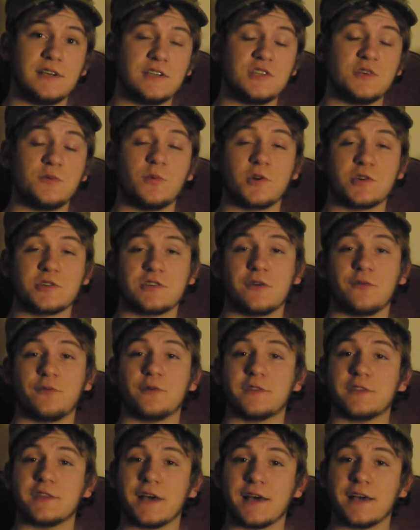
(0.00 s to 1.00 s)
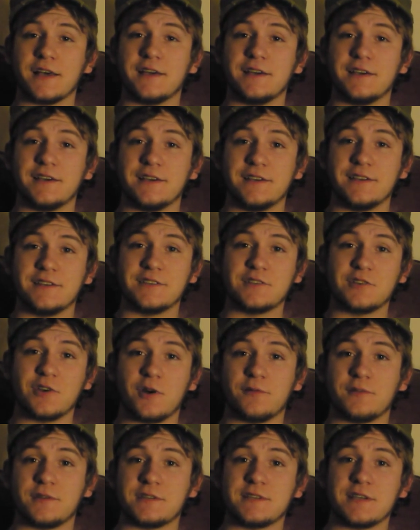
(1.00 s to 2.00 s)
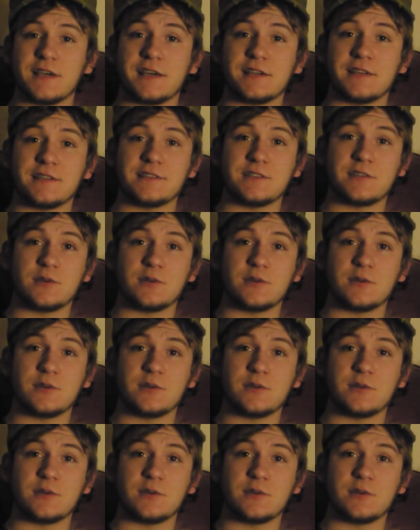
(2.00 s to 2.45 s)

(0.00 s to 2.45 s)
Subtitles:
do more stuff with that. So I've decided